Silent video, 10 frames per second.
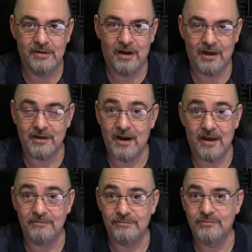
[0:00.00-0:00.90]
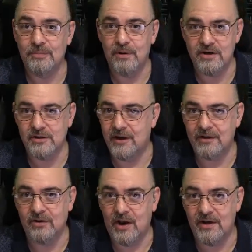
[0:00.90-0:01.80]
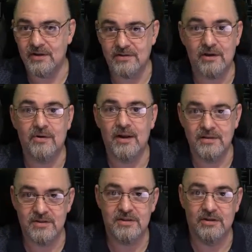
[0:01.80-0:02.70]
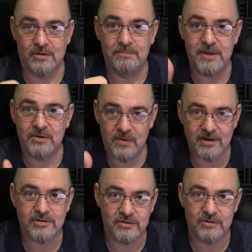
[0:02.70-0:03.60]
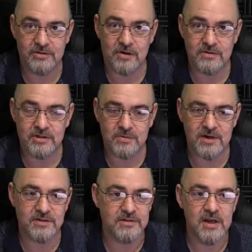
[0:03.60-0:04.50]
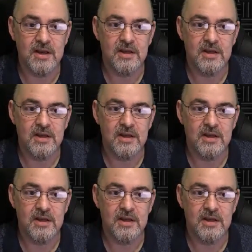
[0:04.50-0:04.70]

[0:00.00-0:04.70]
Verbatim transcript: I can have depression, anxiety, et cetera, and still be rational in certain situations.